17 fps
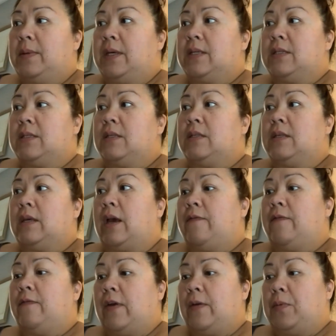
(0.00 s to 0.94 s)
because it's like,
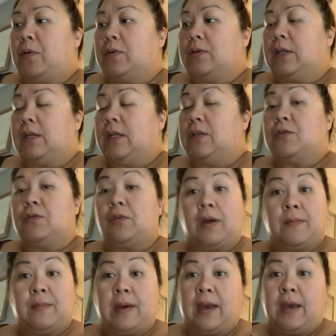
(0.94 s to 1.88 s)
if I post on
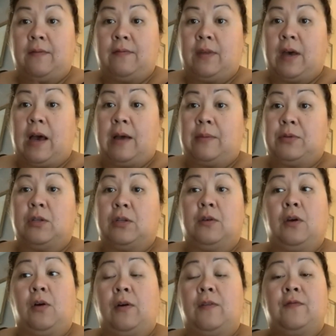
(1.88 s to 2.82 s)
Instagram, I have the option
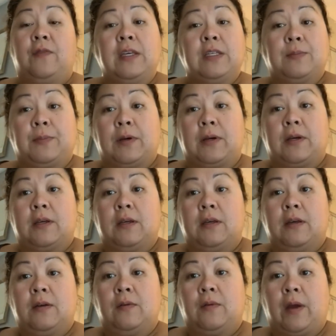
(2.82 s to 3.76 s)
to go on Facebook,
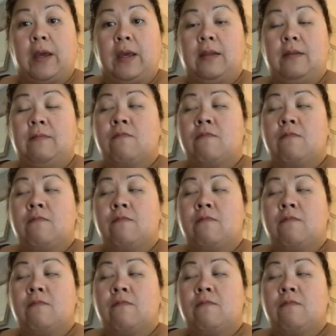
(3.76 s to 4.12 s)
right?